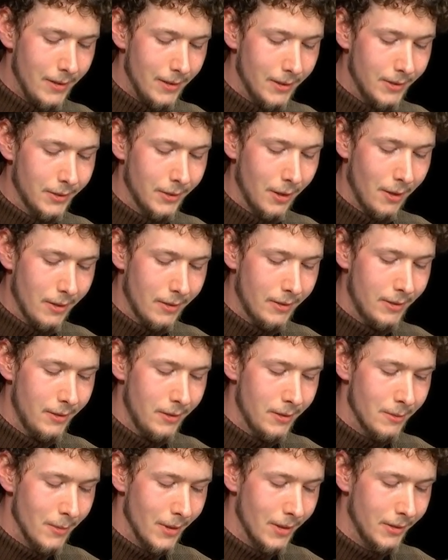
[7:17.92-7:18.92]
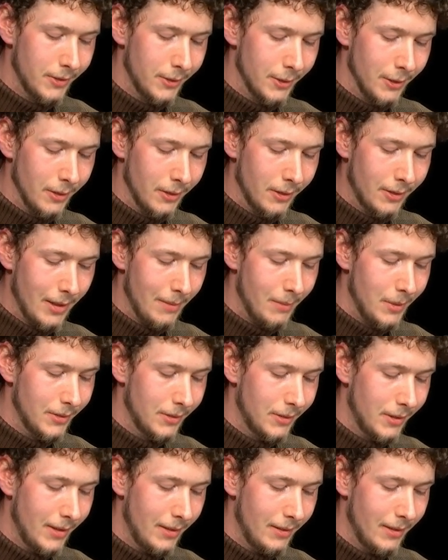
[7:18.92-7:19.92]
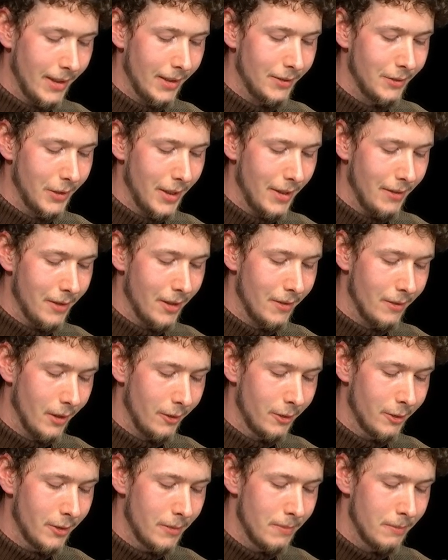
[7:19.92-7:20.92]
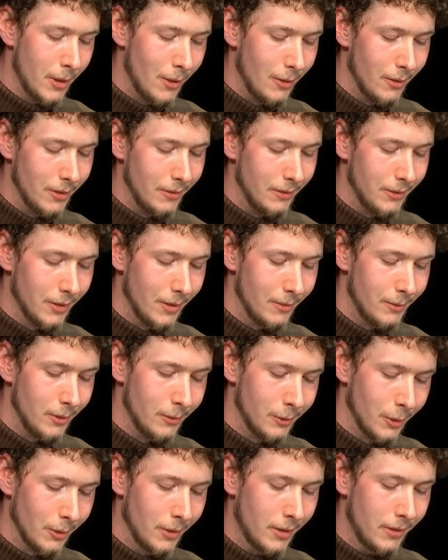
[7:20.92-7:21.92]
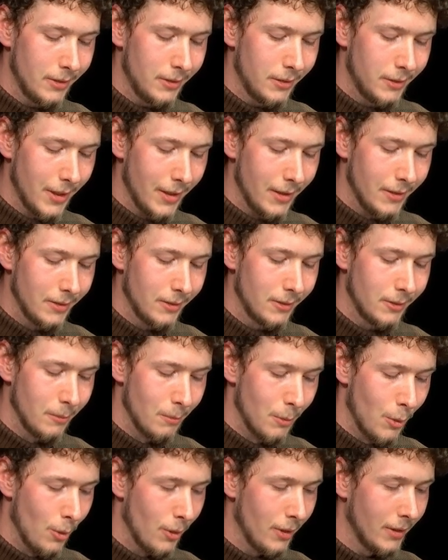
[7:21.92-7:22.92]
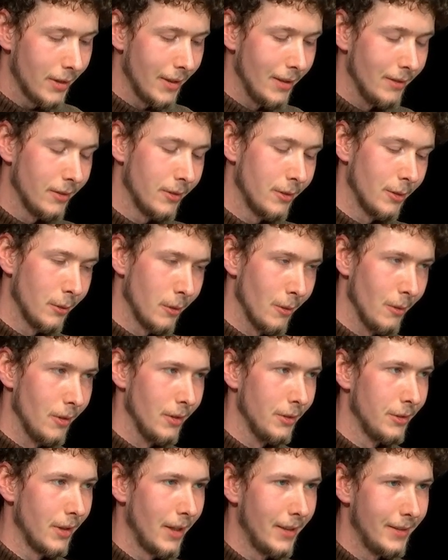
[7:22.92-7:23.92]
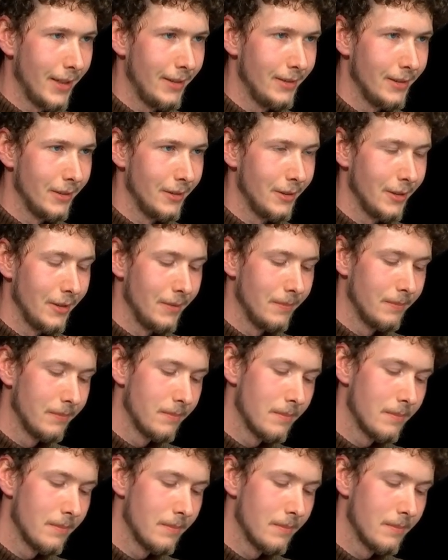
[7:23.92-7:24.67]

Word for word: This targeted erasure can be seen as yet another component of the Turkish state's war against the Kurdish identity.